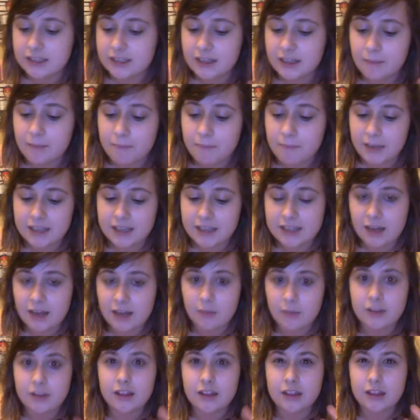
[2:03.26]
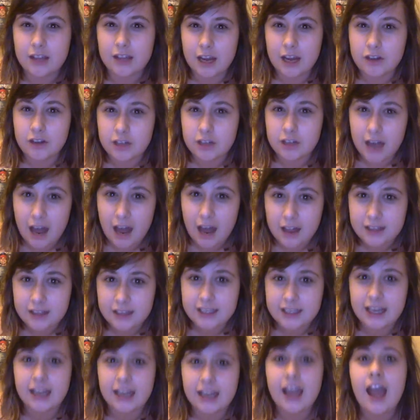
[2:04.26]
and then mix that with the
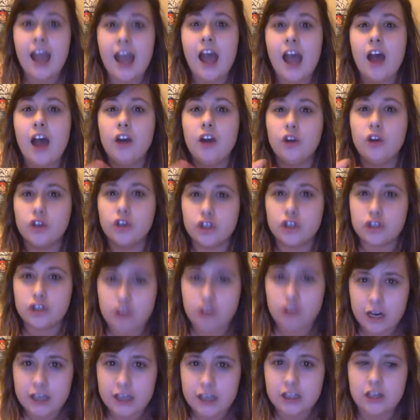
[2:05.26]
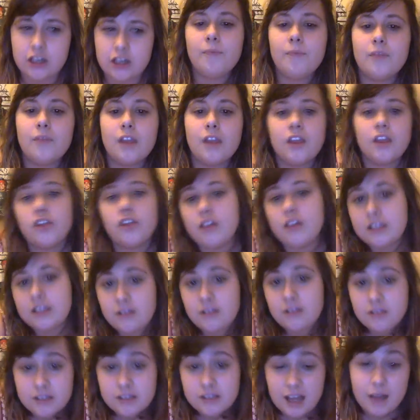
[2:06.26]
theatricality and orchestration. 3
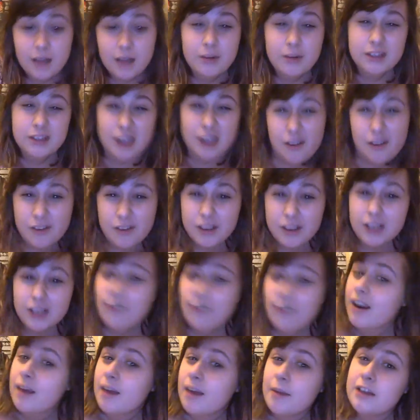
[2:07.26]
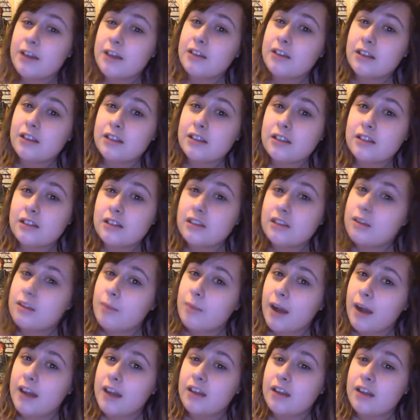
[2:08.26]
songs that I would definitely recommend you listen to
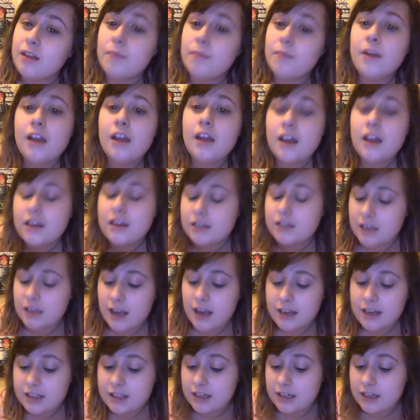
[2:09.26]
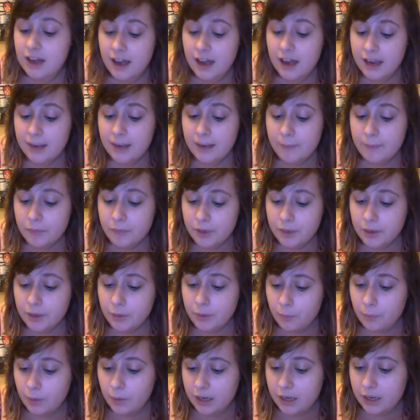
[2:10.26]
by them. Tonight Tonight,
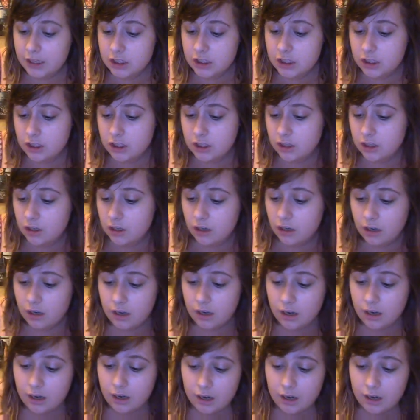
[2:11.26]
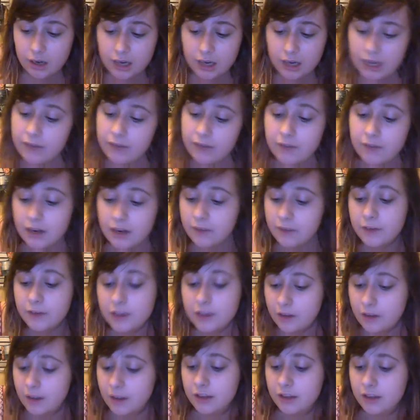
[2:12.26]
which, even if you
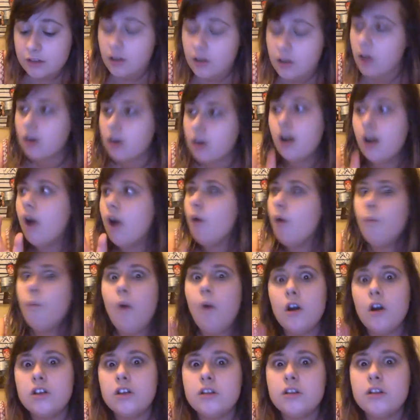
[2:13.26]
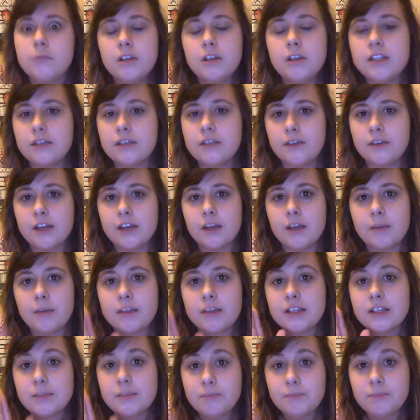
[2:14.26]
don't like the song, watch the music video
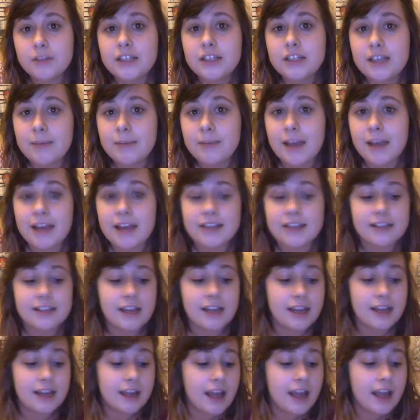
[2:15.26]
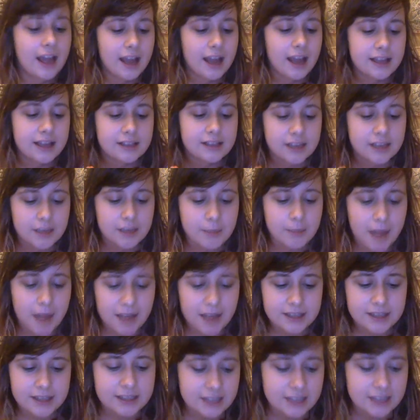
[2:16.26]
because it's bloody amazing. It's like a
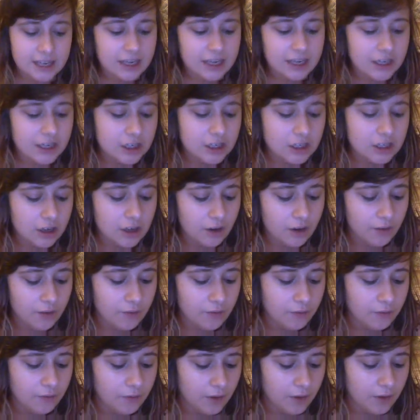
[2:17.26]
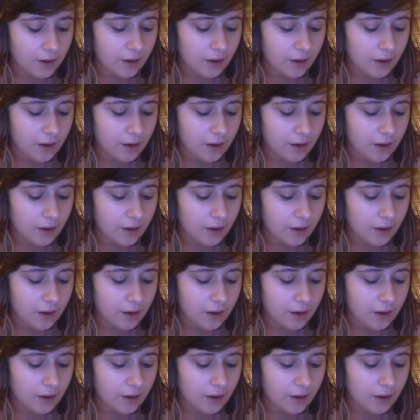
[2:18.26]
pastiche of